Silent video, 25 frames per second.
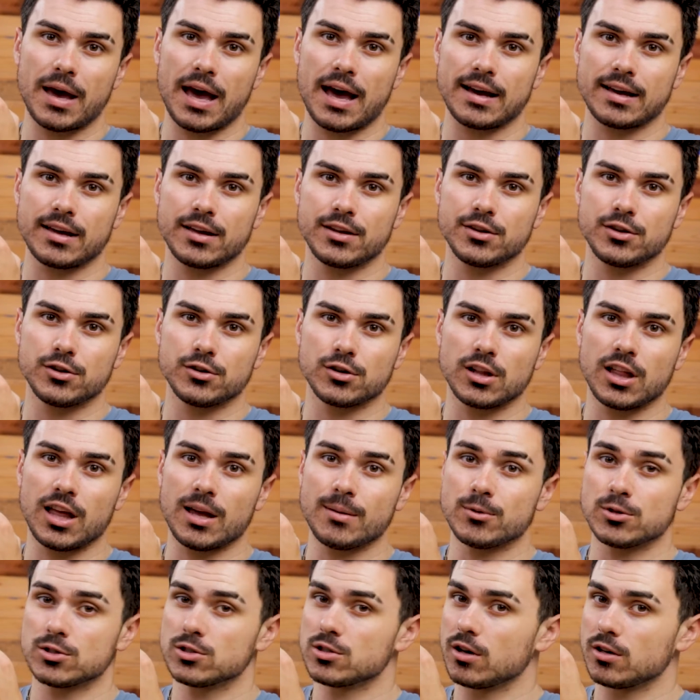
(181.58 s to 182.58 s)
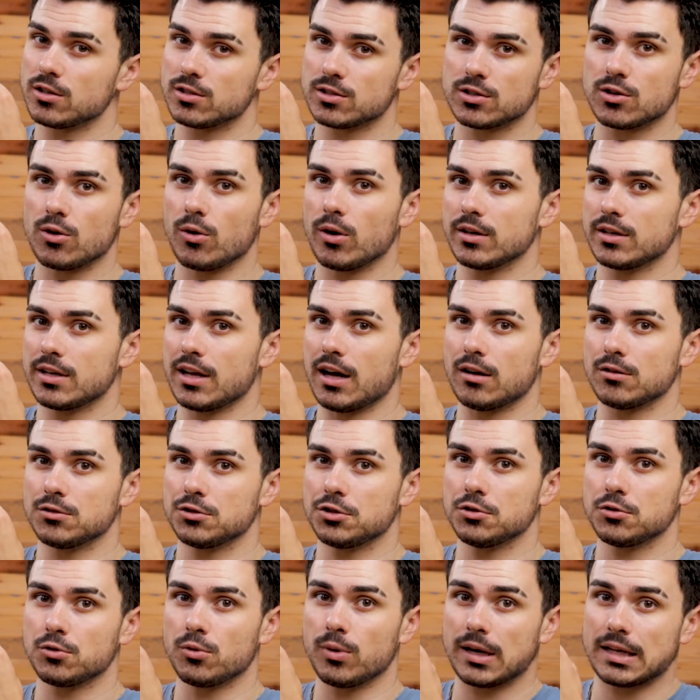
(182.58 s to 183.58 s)
back and your climber starts going down
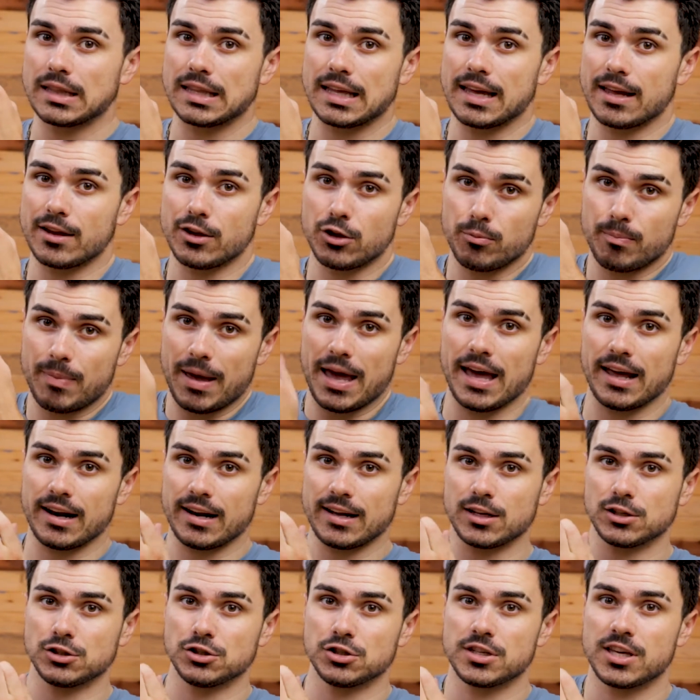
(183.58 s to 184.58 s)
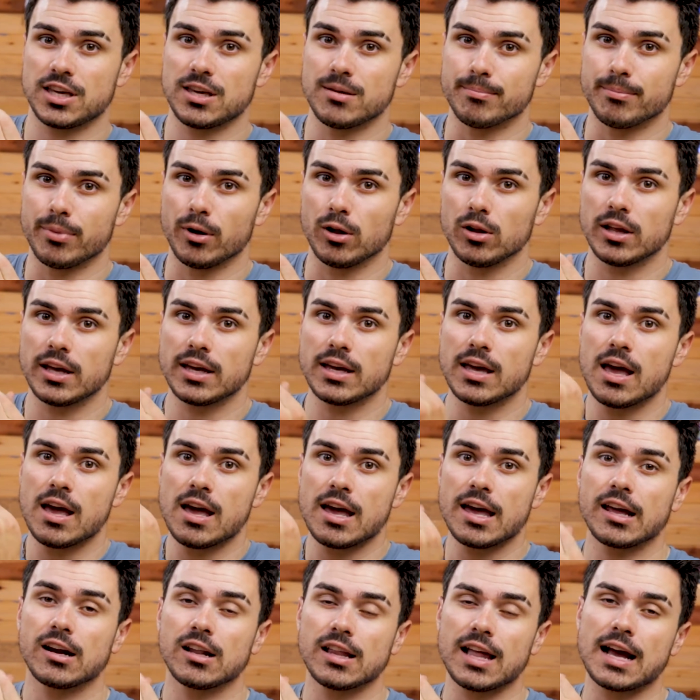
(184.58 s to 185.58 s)
too quickly and you panic and just keep pulling,
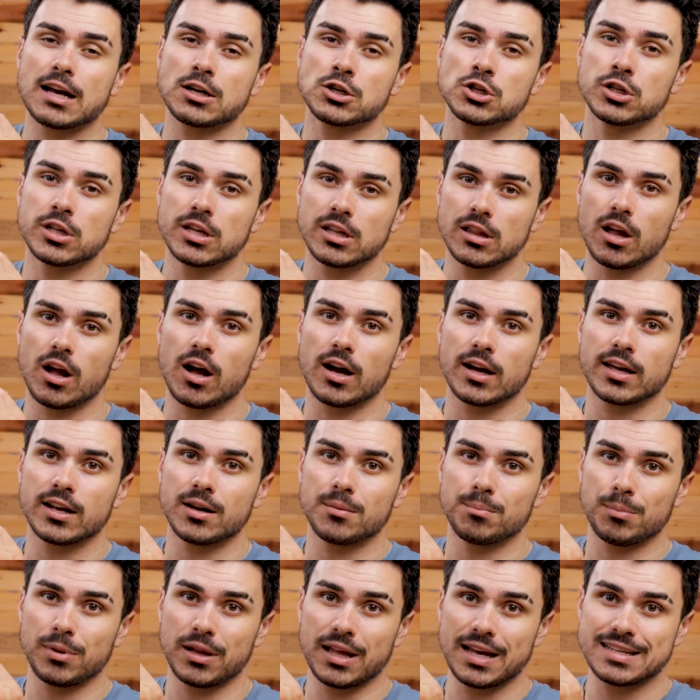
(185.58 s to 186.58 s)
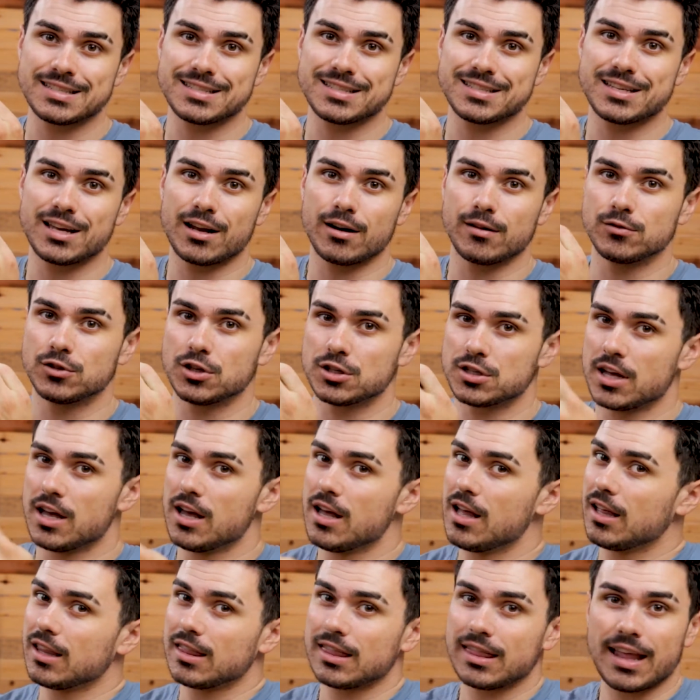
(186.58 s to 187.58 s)
it'll actually lock it in place instead of just
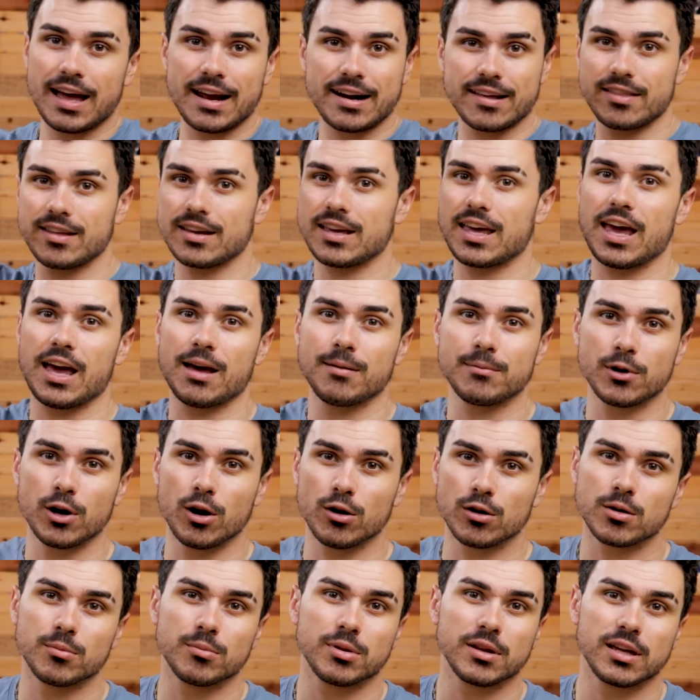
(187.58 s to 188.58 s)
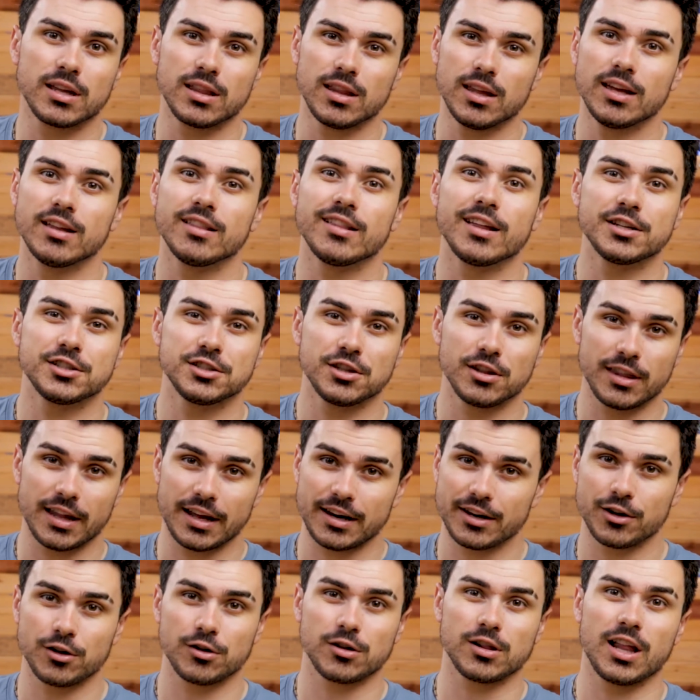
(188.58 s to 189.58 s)
letting the cam go completely and
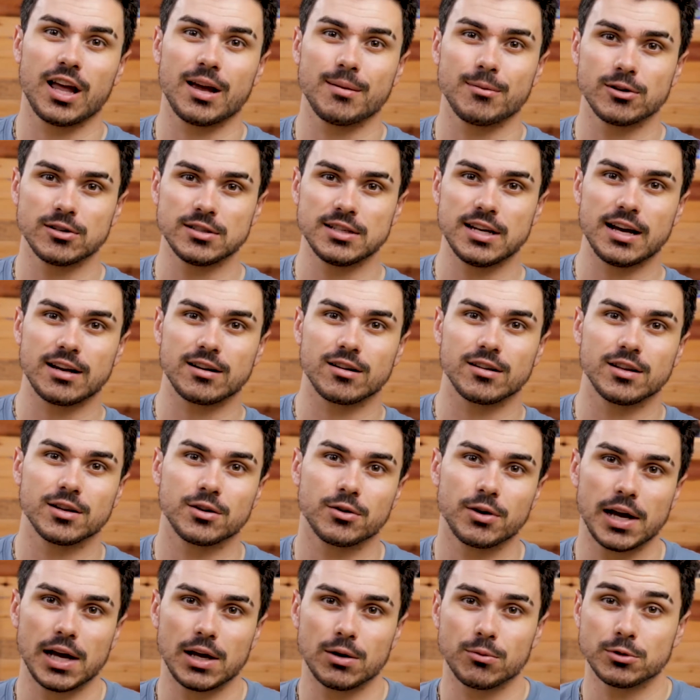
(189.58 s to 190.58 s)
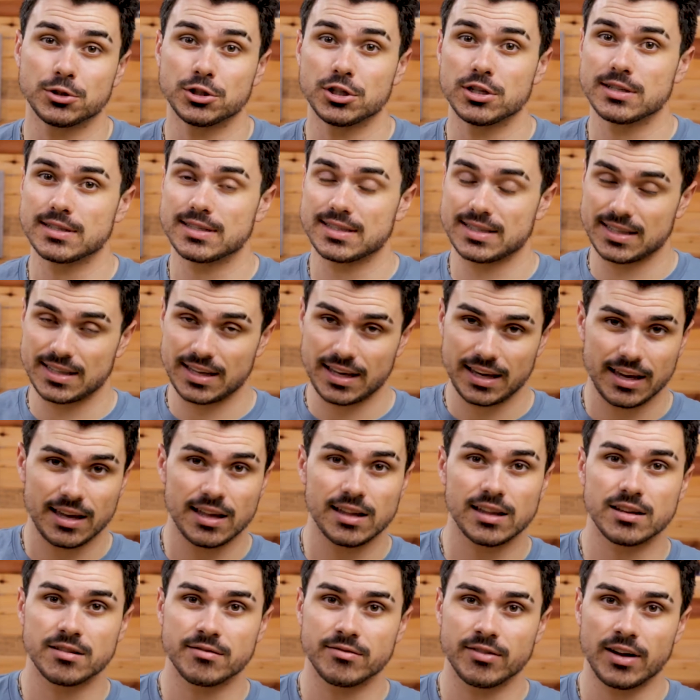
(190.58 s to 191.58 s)
letting your climber deck on the ground, which is
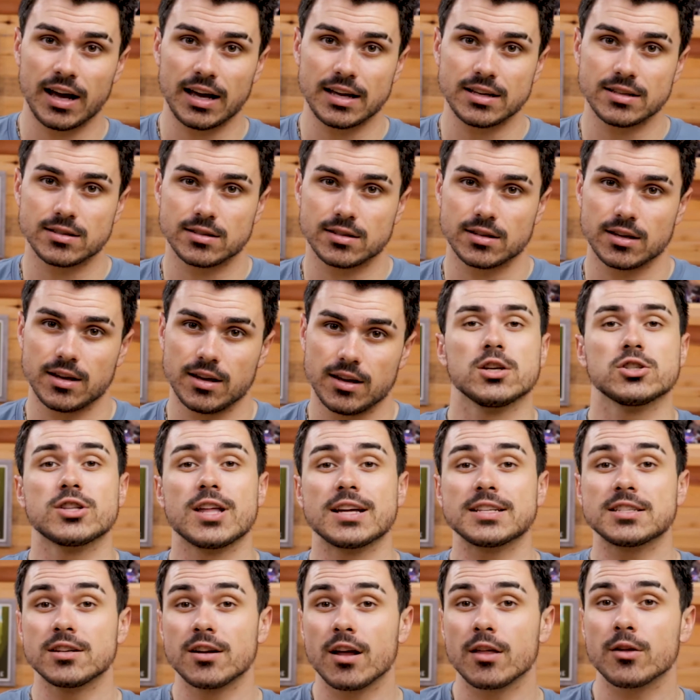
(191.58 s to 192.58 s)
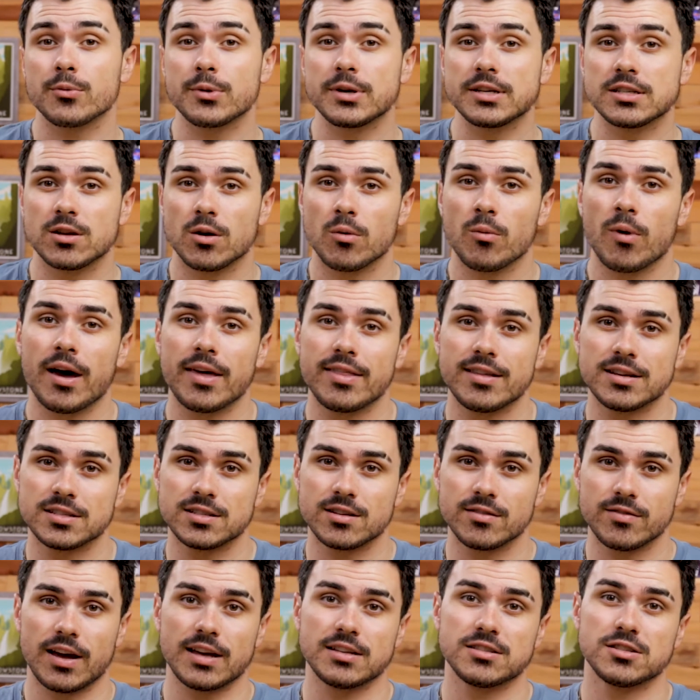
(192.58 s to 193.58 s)
ill-advised. So that's another reason why this
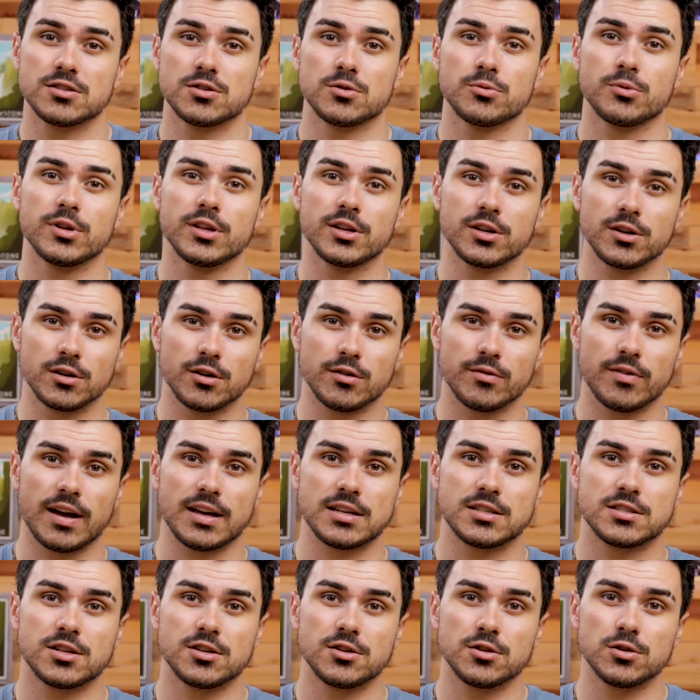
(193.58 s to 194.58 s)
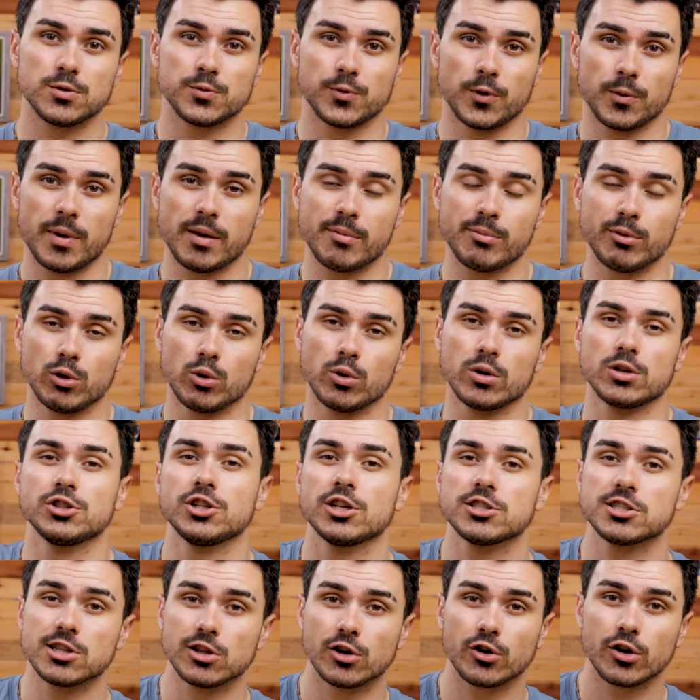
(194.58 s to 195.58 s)
device is a really good device to use for people who are
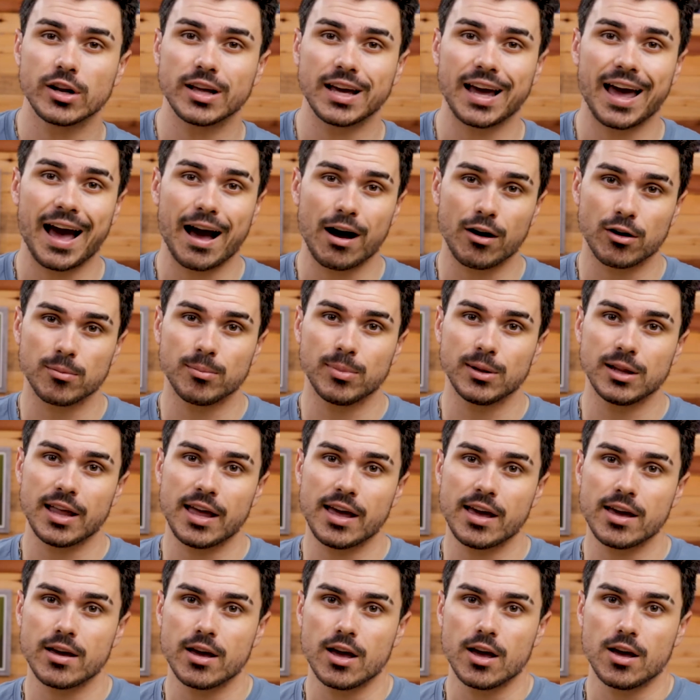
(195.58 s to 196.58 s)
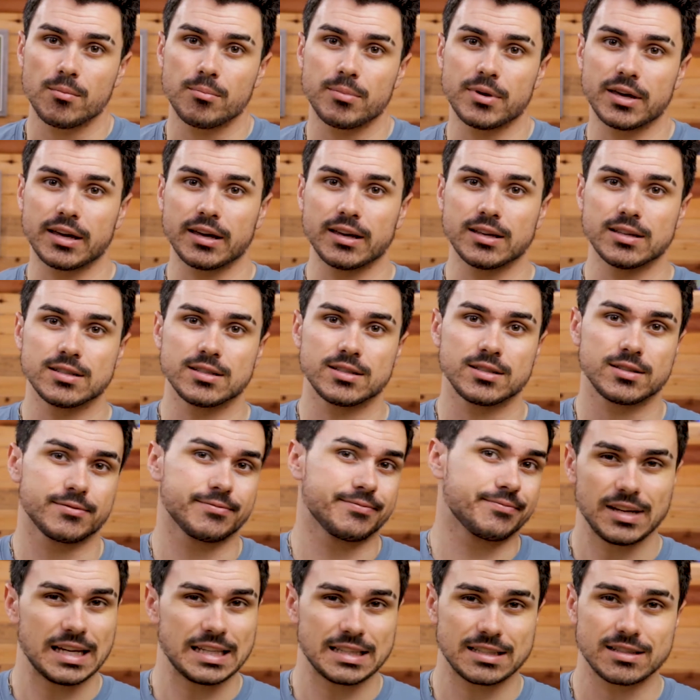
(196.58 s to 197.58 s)
just learning how to belay, because
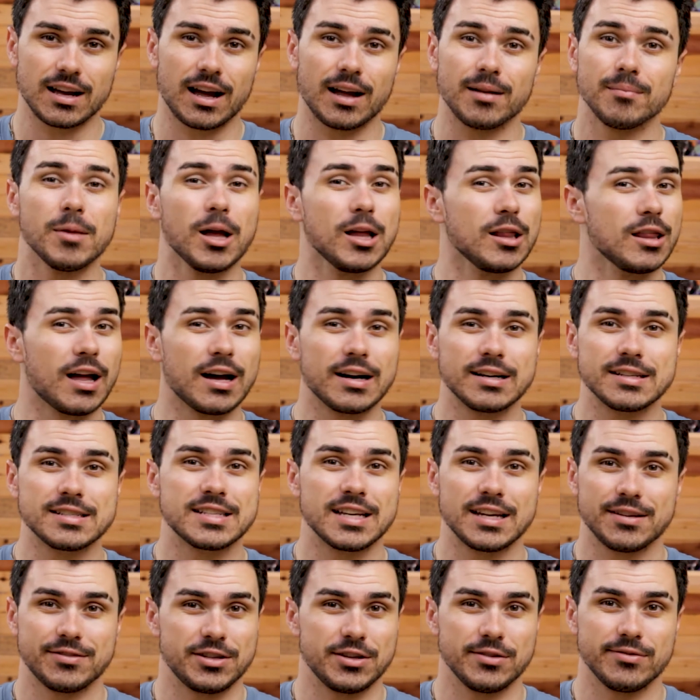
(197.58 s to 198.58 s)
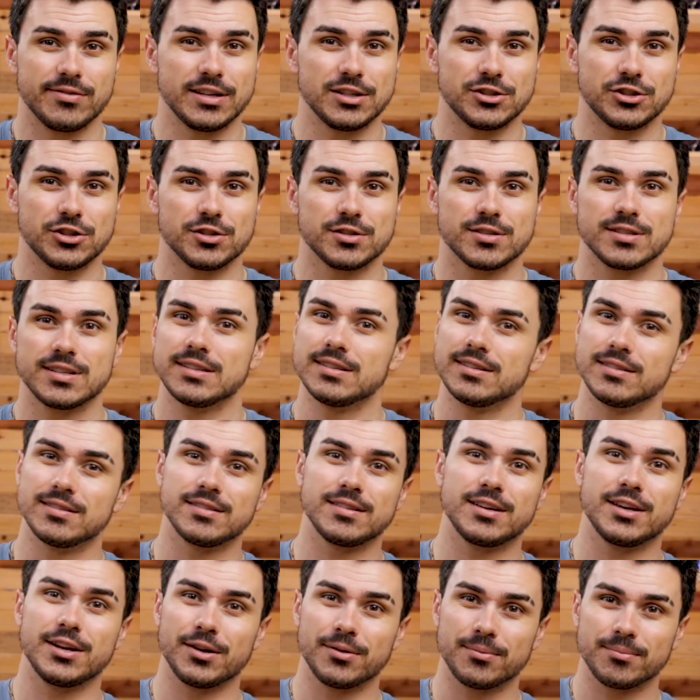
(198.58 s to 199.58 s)
it's got a lot of safety features, and,
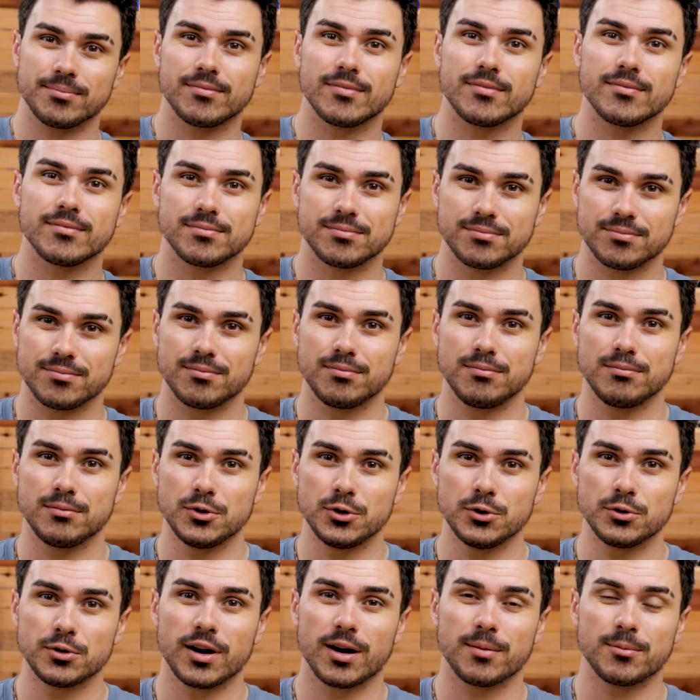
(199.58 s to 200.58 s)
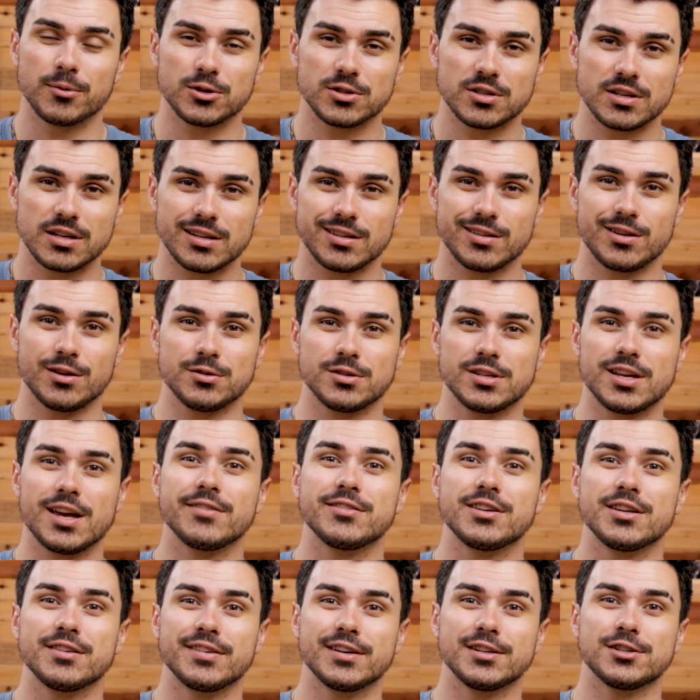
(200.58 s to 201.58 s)
you know, newcomers need those
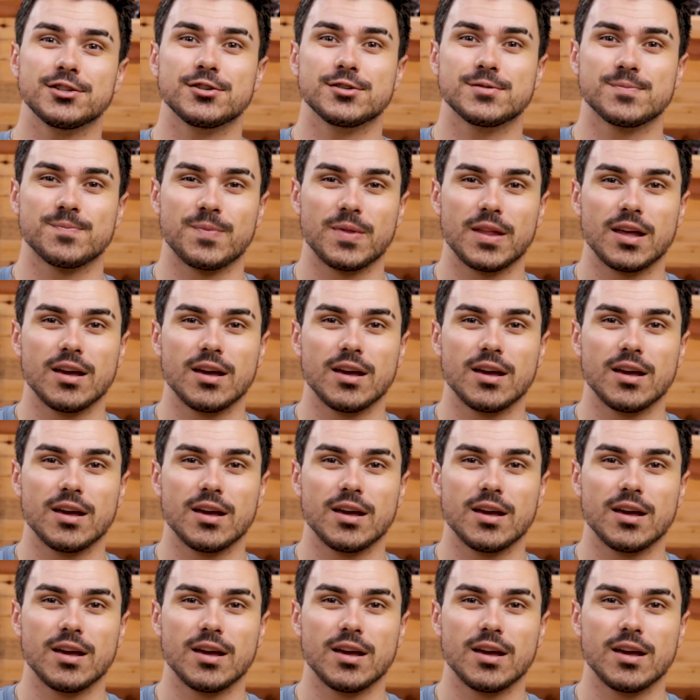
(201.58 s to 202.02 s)
safety features.